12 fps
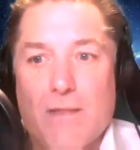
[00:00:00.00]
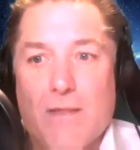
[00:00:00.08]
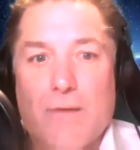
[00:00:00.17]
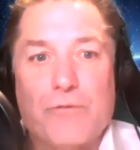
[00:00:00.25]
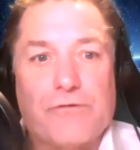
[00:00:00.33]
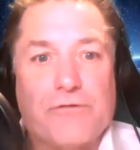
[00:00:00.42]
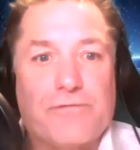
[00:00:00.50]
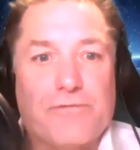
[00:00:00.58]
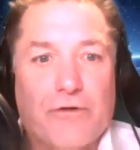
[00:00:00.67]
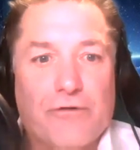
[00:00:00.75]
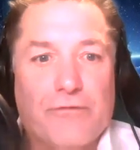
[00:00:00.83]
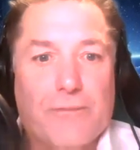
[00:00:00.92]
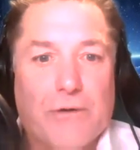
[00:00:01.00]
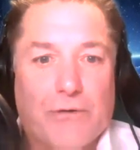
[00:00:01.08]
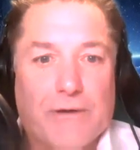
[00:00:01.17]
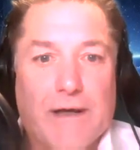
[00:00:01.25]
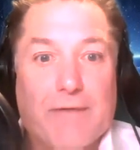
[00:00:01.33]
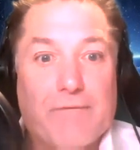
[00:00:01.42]
It was the first
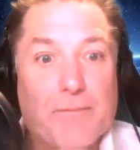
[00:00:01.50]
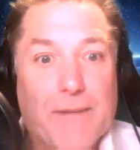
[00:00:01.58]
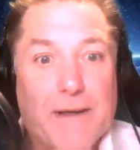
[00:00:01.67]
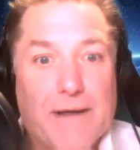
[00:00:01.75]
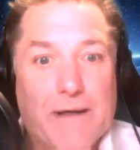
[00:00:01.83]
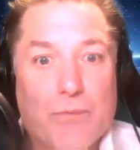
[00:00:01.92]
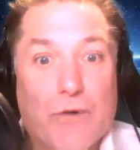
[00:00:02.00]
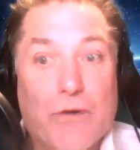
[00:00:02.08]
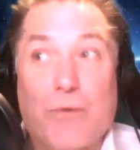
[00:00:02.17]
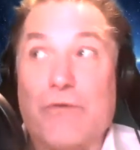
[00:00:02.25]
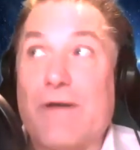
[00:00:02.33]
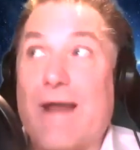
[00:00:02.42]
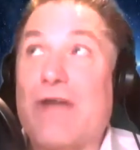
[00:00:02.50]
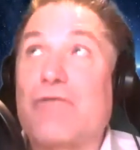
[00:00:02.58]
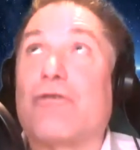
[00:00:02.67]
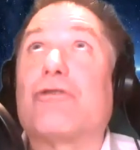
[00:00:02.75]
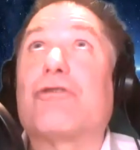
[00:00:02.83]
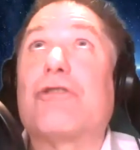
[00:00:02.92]
building I ever been in where there was an
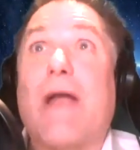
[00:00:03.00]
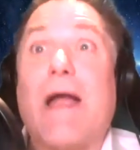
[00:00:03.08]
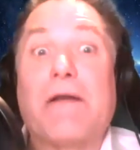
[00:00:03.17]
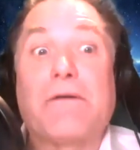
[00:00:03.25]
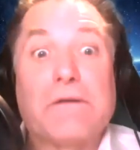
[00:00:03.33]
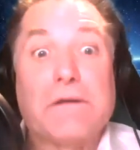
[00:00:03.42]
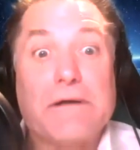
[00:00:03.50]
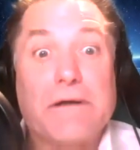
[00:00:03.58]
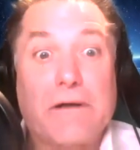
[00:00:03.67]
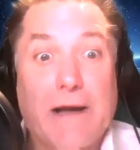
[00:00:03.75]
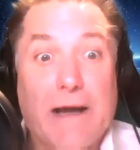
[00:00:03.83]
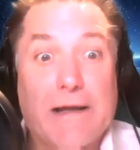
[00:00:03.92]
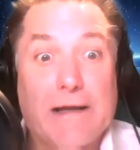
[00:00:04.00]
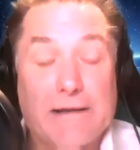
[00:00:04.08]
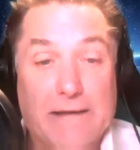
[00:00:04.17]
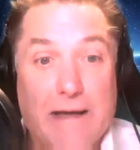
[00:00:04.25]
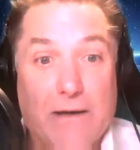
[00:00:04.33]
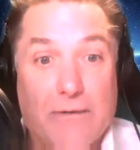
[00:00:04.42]
actual chandelier hanging
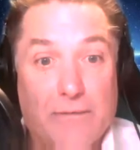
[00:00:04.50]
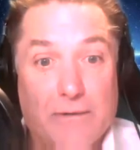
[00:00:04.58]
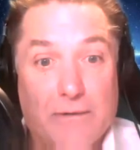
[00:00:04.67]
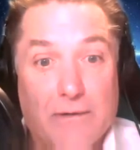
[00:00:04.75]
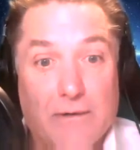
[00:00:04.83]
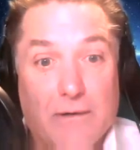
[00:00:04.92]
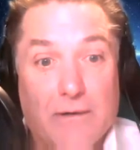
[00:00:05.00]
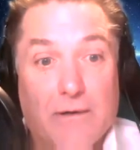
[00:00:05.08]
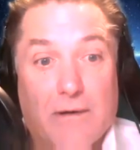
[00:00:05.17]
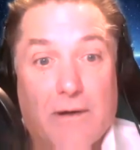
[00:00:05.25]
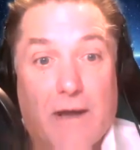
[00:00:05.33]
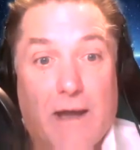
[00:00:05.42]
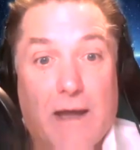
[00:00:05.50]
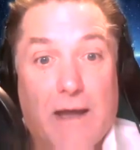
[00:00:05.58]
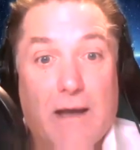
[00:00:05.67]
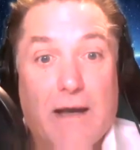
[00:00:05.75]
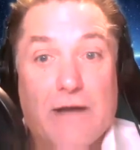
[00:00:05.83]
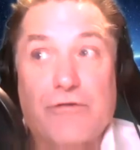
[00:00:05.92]
down.
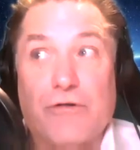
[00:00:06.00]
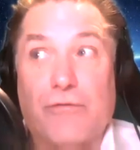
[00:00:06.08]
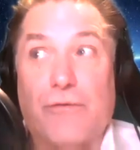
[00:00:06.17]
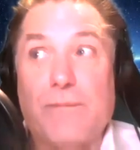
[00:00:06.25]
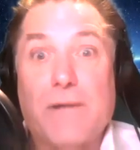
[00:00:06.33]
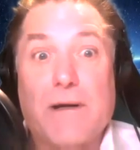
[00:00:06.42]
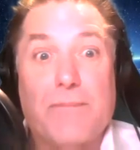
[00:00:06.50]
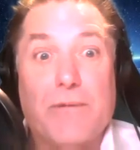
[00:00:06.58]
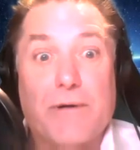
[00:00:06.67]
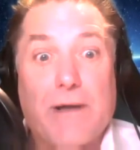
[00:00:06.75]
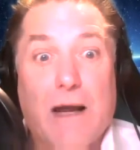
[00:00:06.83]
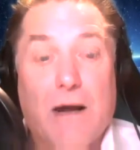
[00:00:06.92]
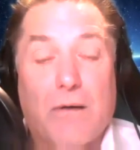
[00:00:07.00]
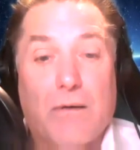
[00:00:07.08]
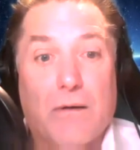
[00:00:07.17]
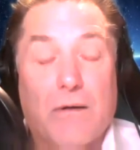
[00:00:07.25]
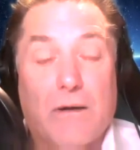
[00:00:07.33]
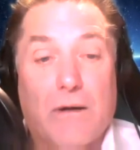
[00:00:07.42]
And I just remembered
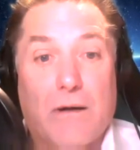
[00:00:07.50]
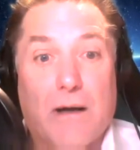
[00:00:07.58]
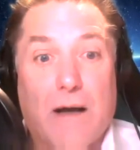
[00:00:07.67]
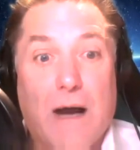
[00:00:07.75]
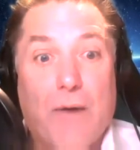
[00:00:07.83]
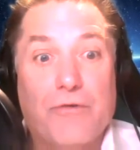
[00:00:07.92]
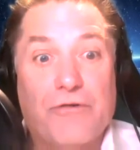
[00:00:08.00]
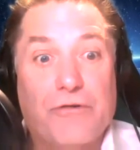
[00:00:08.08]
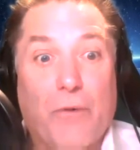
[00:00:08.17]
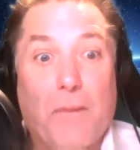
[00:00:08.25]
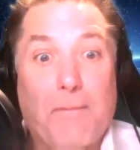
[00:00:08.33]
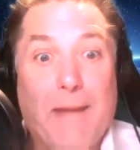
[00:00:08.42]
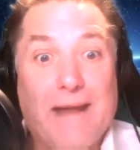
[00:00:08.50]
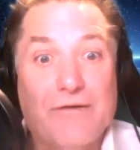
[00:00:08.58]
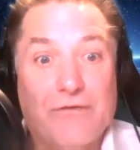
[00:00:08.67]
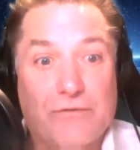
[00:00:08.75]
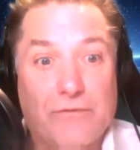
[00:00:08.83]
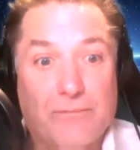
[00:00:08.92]
how I was so
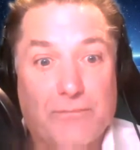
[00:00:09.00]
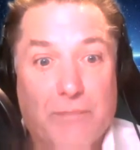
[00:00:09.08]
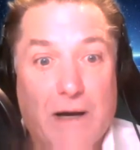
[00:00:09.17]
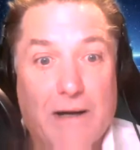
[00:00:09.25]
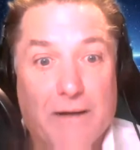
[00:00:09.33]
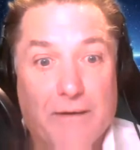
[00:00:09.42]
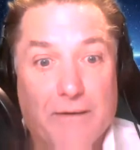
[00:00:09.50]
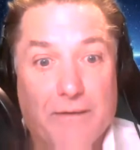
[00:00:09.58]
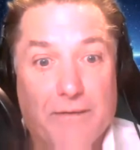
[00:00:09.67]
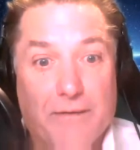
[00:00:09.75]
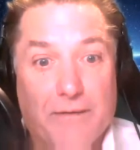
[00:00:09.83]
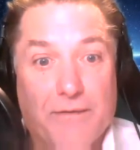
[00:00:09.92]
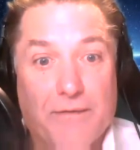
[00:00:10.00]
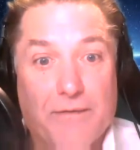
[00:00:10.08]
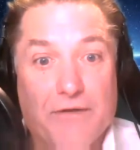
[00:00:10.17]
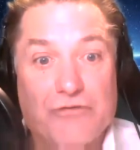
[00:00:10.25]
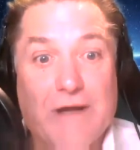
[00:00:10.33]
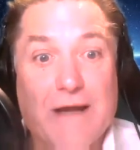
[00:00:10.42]
amazed by
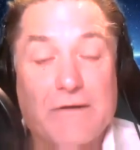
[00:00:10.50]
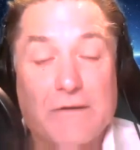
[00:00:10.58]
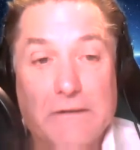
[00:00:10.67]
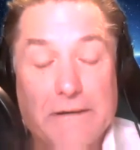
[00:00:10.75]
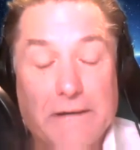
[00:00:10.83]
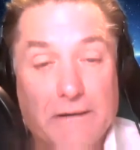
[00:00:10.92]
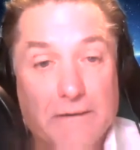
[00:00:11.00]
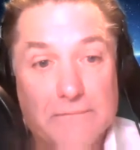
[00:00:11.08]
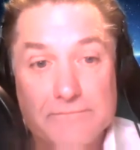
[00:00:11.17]
the chandelier.